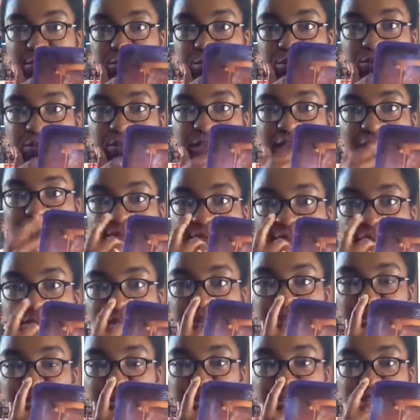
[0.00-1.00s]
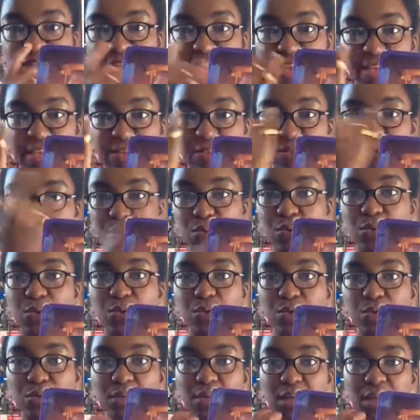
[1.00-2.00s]
So if you have crushes in, like, a
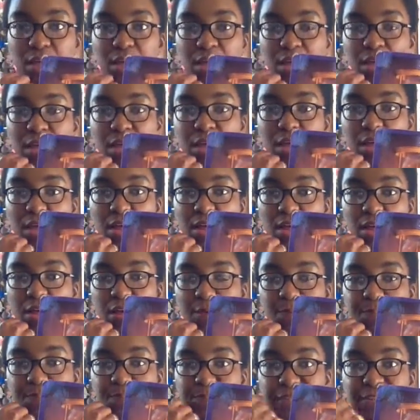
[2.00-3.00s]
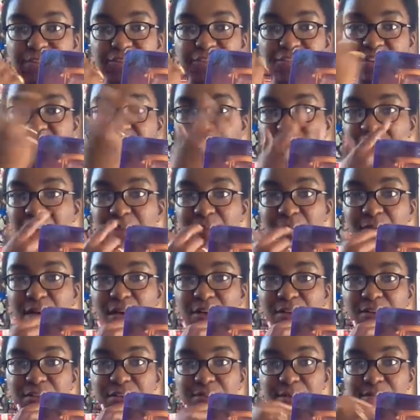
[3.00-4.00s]
school, gym came
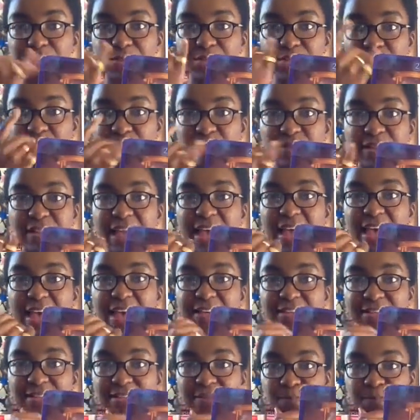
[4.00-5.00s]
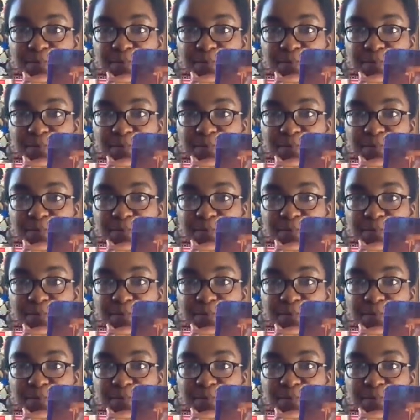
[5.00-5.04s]
out, so maybe gym class.